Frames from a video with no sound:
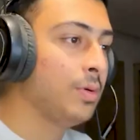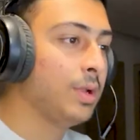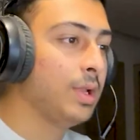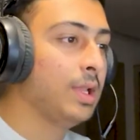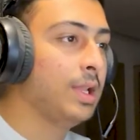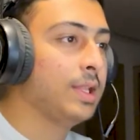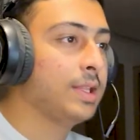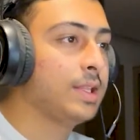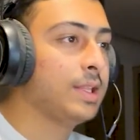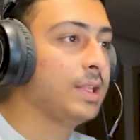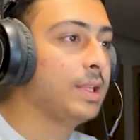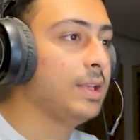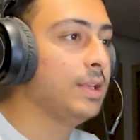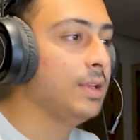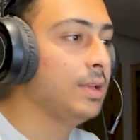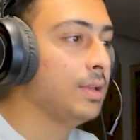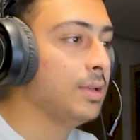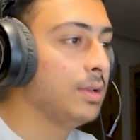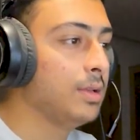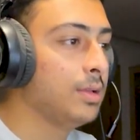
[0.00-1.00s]
Okay, let's
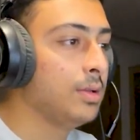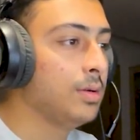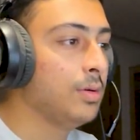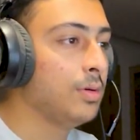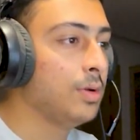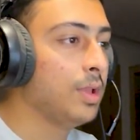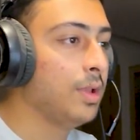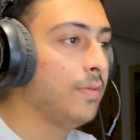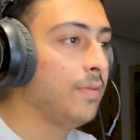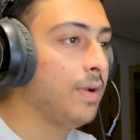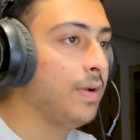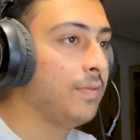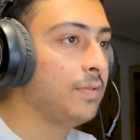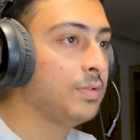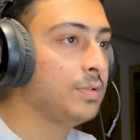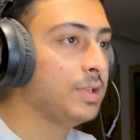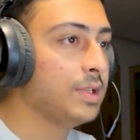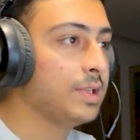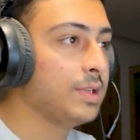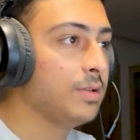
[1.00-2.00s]
see. Okay, we have
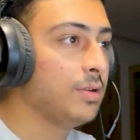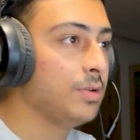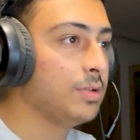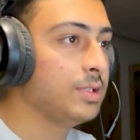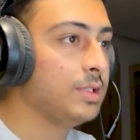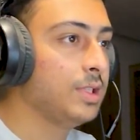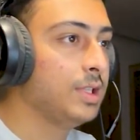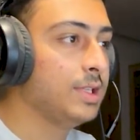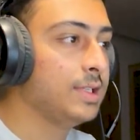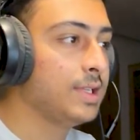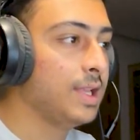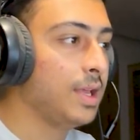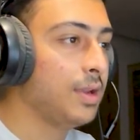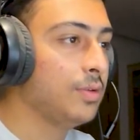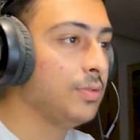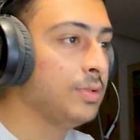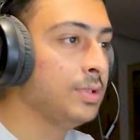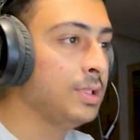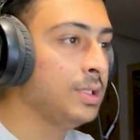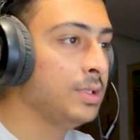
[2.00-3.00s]
to just dodge these
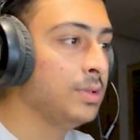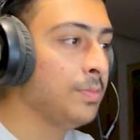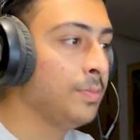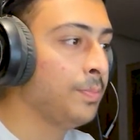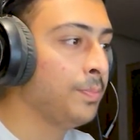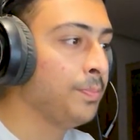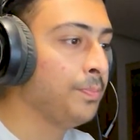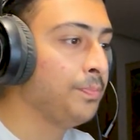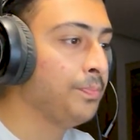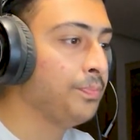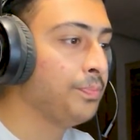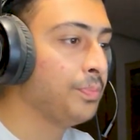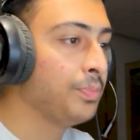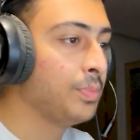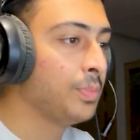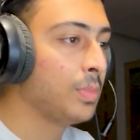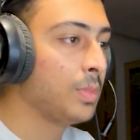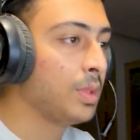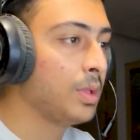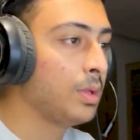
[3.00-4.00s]
arrows
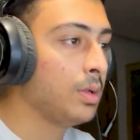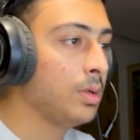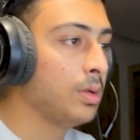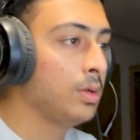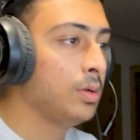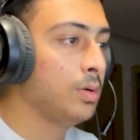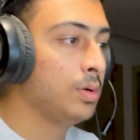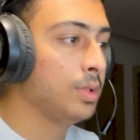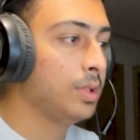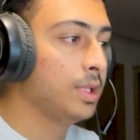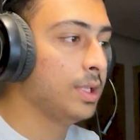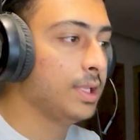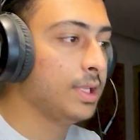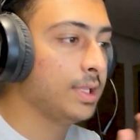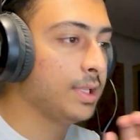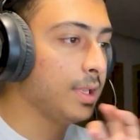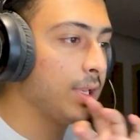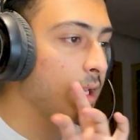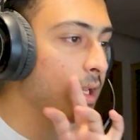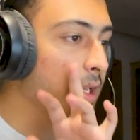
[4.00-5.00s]
this
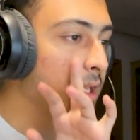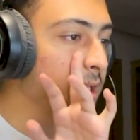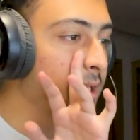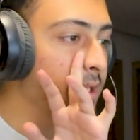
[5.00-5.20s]
is really